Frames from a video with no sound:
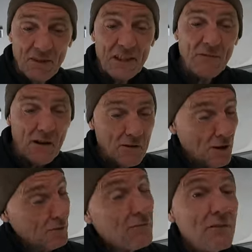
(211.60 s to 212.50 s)
Feel a bit of
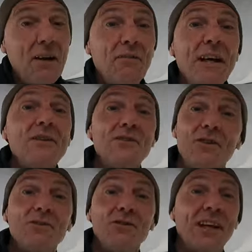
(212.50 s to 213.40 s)
cough? No
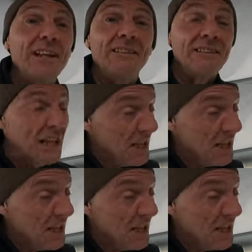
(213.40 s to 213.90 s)
thanks, not today.